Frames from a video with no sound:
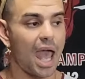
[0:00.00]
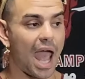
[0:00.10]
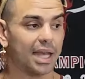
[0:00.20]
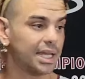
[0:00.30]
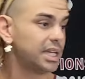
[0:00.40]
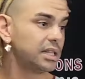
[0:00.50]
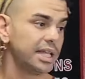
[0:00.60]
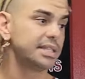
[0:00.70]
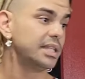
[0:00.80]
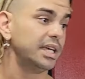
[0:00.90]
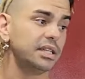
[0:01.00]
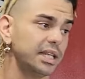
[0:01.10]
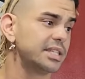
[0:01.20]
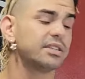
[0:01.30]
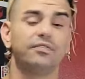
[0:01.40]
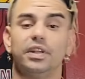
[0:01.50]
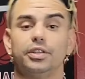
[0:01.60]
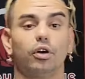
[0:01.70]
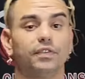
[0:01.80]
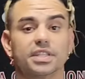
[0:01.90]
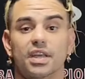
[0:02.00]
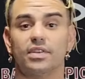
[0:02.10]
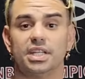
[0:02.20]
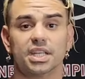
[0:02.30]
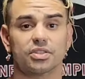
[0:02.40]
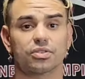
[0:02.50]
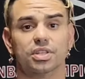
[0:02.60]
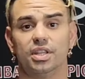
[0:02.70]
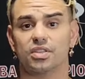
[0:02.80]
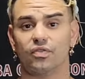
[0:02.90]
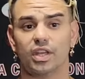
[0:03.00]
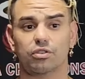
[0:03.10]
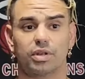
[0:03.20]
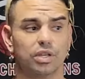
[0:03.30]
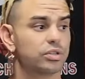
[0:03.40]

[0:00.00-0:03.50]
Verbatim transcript: and he, le- he leads the Philadelphia 76ers in this victory.